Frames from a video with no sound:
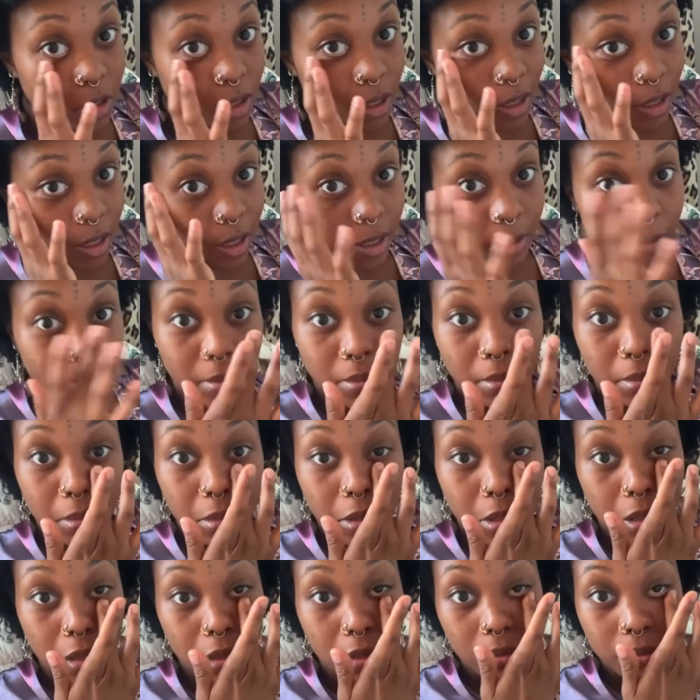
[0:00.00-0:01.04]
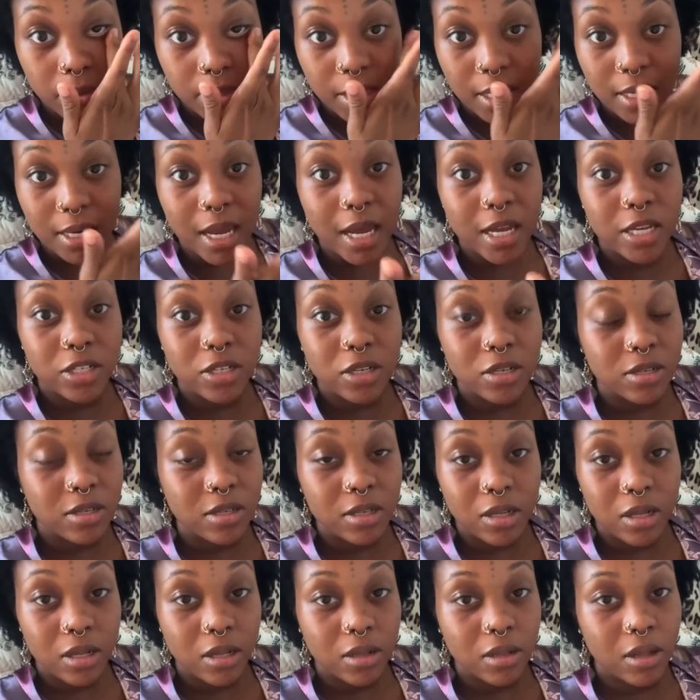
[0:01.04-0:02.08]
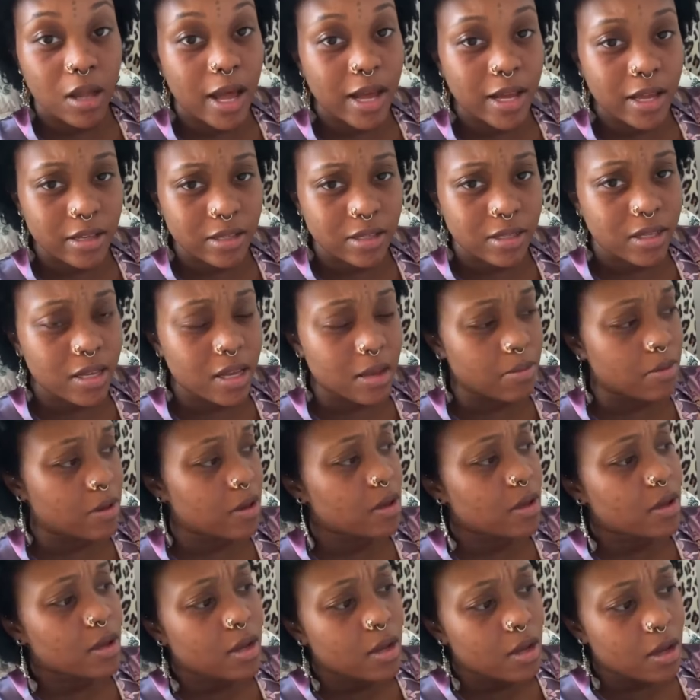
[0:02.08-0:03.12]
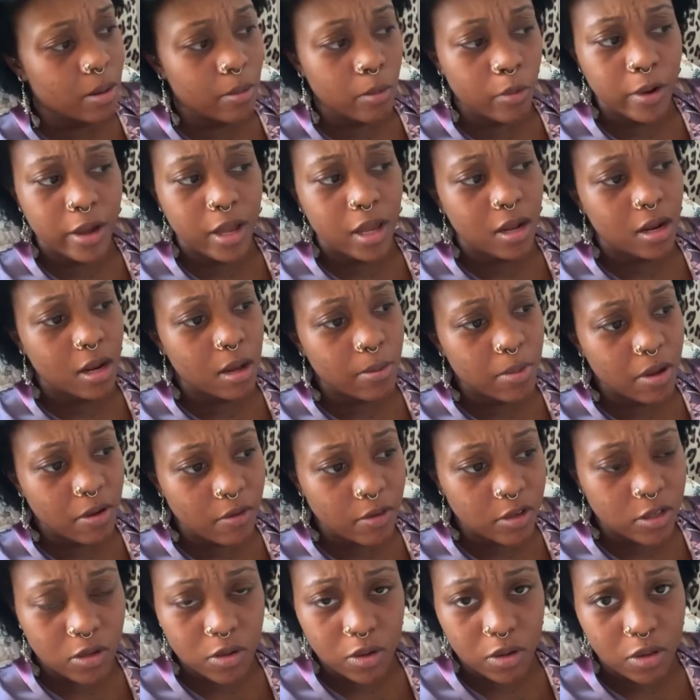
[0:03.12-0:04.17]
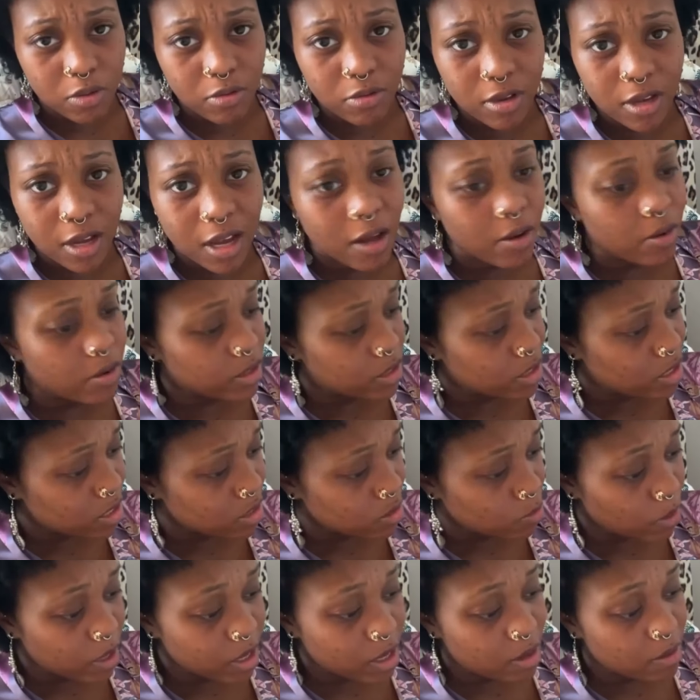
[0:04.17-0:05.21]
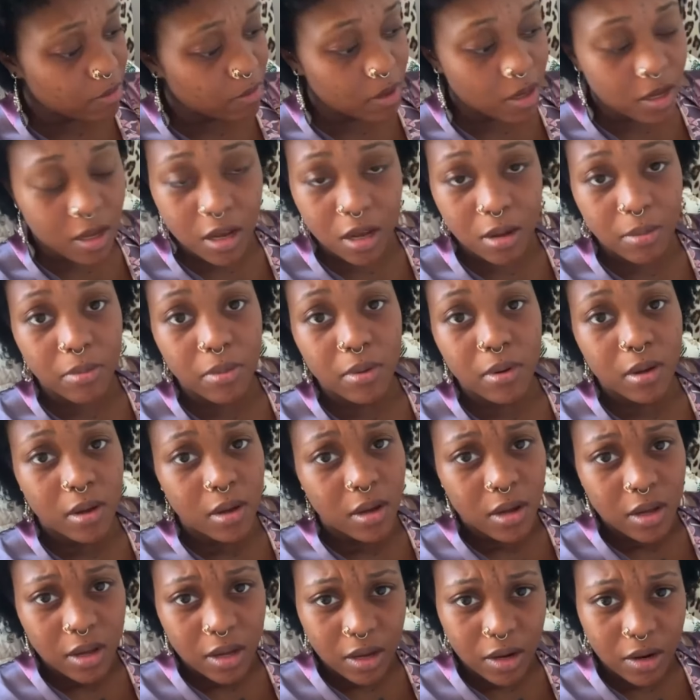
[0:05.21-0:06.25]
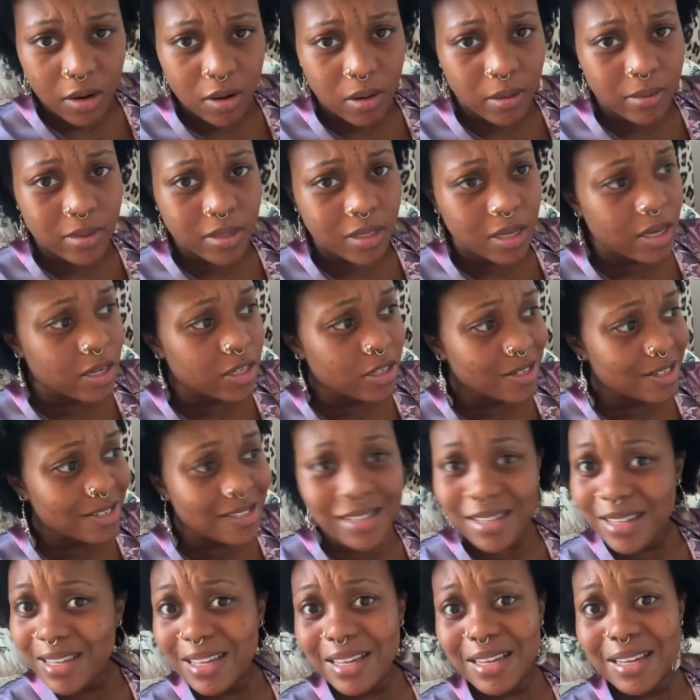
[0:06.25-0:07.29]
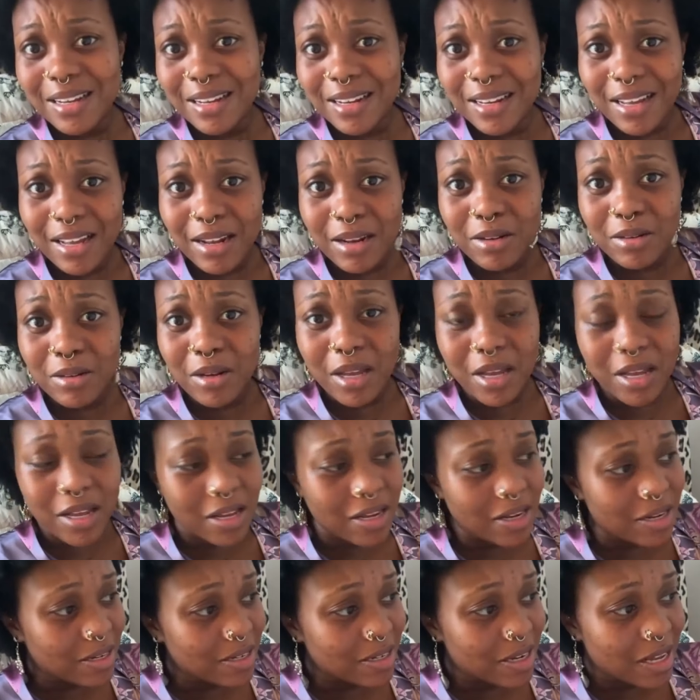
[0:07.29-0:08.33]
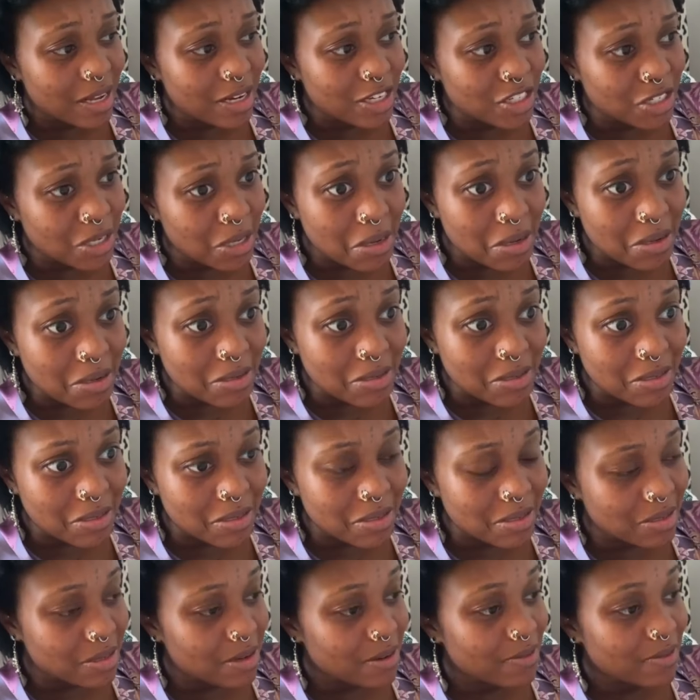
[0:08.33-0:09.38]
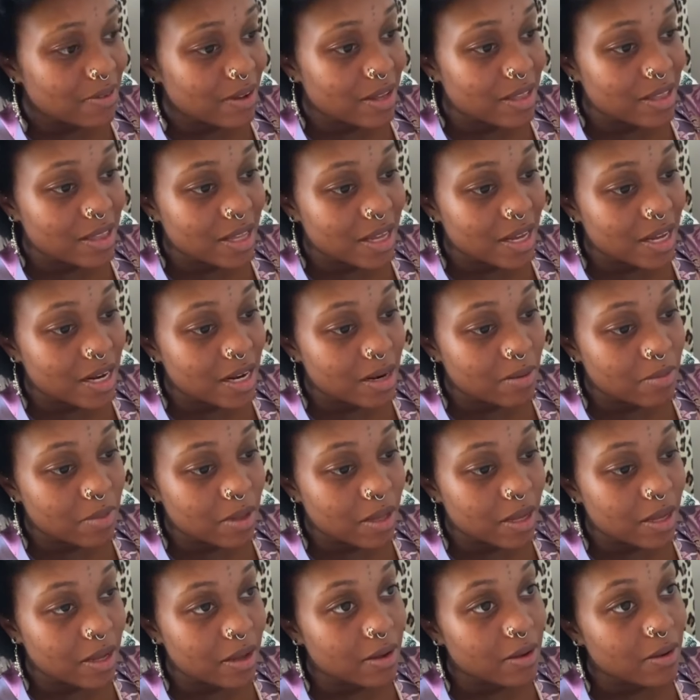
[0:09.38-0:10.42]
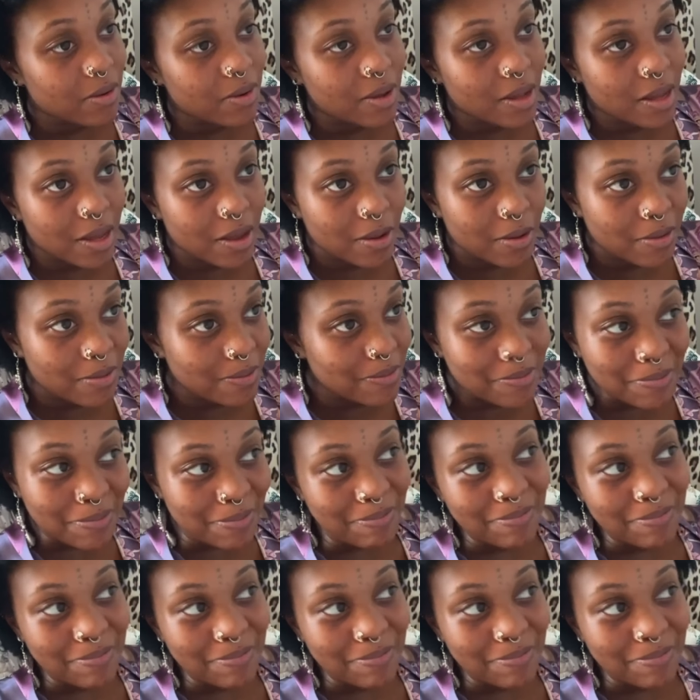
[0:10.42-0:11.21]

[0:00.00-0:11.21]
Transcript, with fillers: due time. You know what I'm saying? That's just lack of sleep. I'm waking up every two to three hours. She's waking me up. You know what I'm saying? Just to eat and and get changed and stuff like that. I'm like, okay.